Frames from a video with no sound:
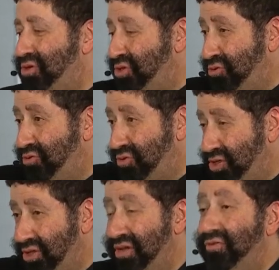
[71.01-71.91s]
to
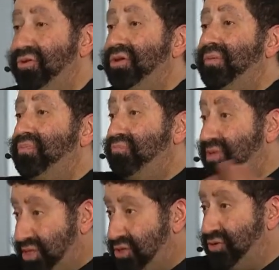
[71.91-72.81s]
deliver the
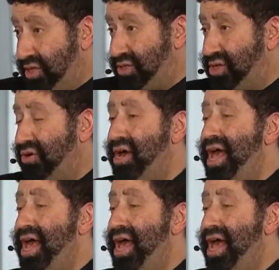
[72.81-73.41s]
mysteries,